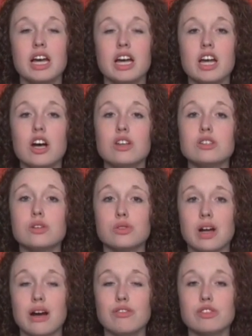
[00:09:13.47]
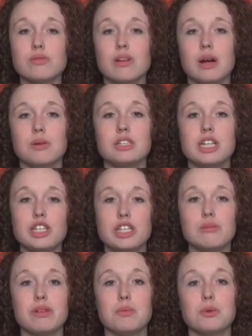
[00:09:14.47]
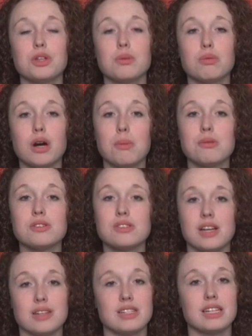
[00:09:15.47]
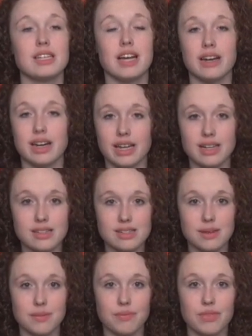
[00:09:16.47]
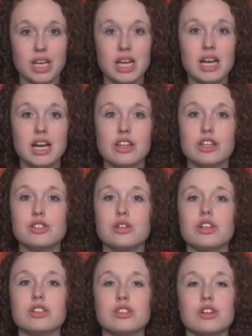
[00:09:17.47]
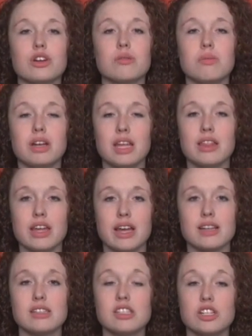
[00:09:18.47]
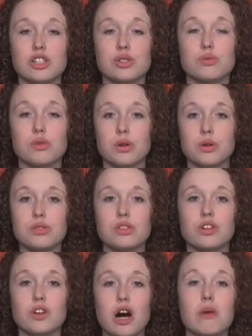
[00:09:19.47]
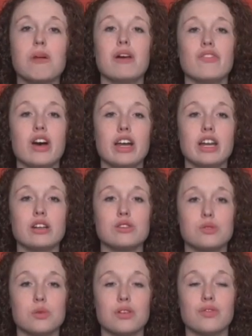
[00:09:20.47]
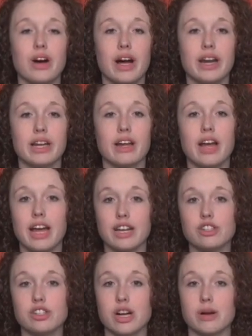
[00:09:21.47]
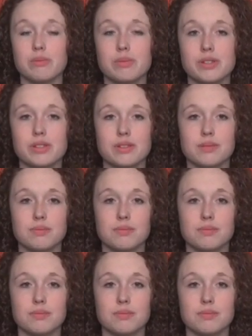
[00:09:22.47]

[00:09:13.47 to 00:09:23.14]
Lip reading: He also travels around teaching people the proper stunting techniques. The students learned many things such as rolls, combat fighting, sword fighting, and jumps.